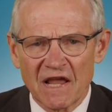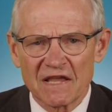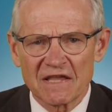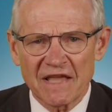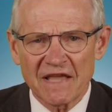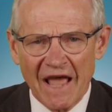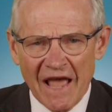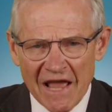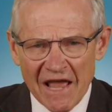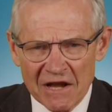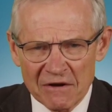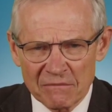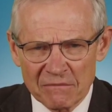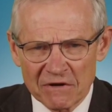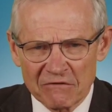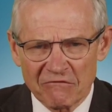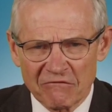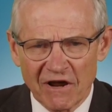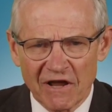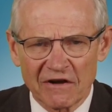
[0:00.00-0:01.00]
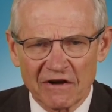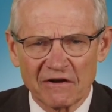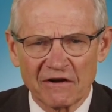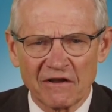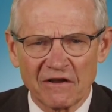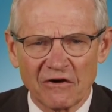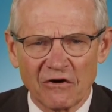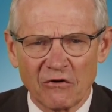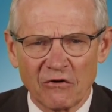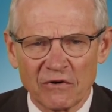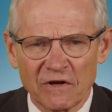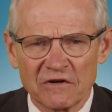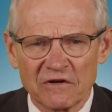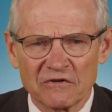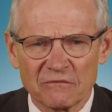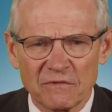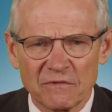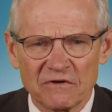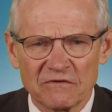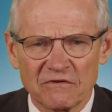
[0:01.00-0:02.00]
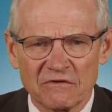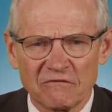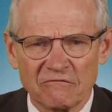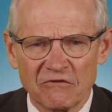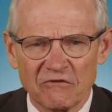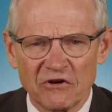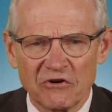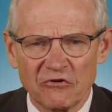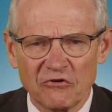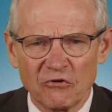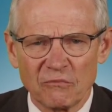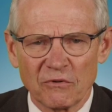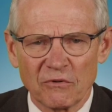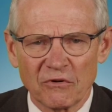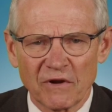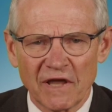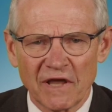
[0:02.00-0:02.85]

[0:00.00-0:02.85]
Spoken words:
can be run on intermittent renewable